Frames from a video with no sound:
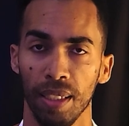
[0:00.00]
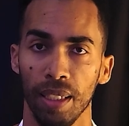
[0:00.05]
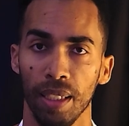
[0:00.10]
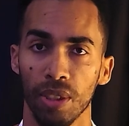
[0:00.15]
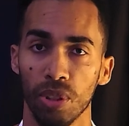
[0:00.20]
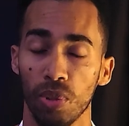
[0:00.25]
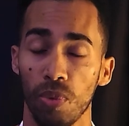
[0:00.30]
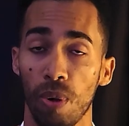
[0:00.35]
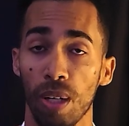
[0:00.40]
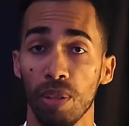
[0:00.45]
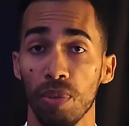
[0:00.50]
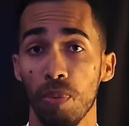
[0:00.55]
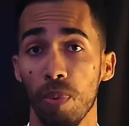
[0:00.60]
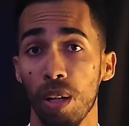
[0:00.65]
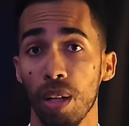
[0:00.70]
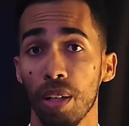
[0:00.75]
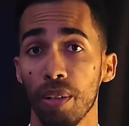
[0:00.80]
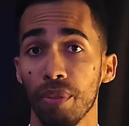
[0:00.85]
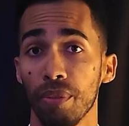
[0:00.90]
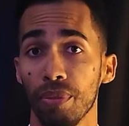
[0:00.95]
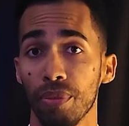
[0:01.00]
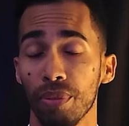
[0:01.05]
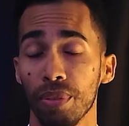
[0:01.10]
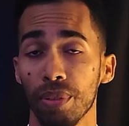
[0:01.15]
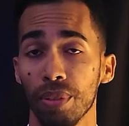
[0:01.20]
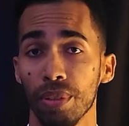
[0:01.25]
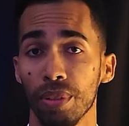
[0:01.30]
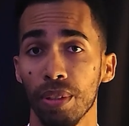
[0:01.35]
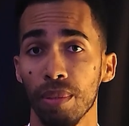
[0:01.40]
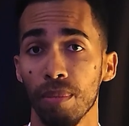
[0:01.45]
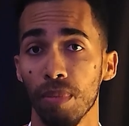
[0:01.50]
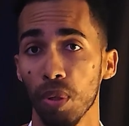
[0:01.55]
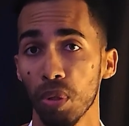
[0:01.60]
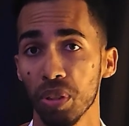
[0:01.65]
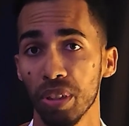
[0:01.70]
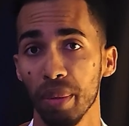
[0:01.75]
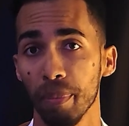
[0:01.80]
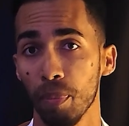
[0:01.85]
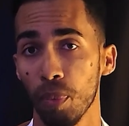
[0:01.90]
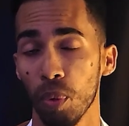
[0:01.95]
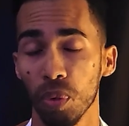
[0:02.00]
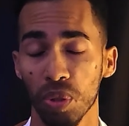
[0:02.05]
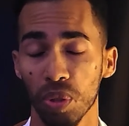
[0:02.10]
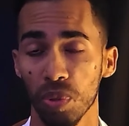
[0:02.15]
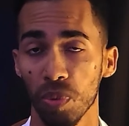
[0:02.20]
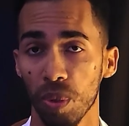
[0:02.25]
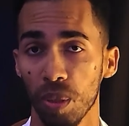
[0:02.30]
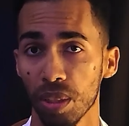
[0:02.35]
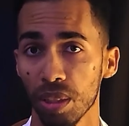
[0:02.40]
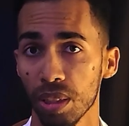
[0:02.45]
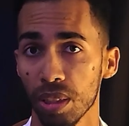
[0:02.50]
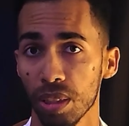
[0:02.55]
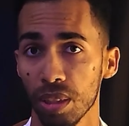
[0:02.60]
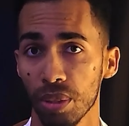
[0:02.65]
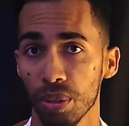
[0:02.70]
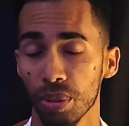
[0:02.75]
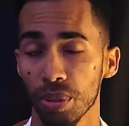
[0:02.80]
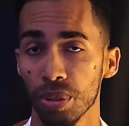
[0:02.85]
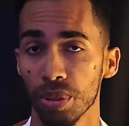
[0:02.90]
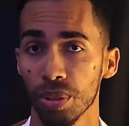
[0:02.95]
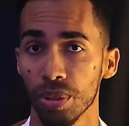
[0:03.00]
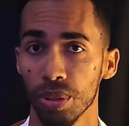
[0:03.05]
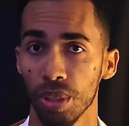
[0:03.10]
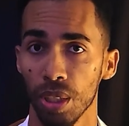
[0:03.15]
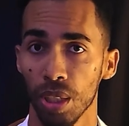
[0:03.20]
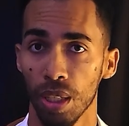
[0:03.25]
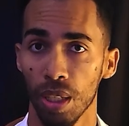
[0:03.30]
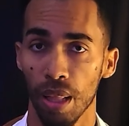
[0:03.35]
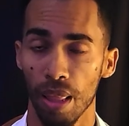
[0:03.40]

It's quite one of the most important ones because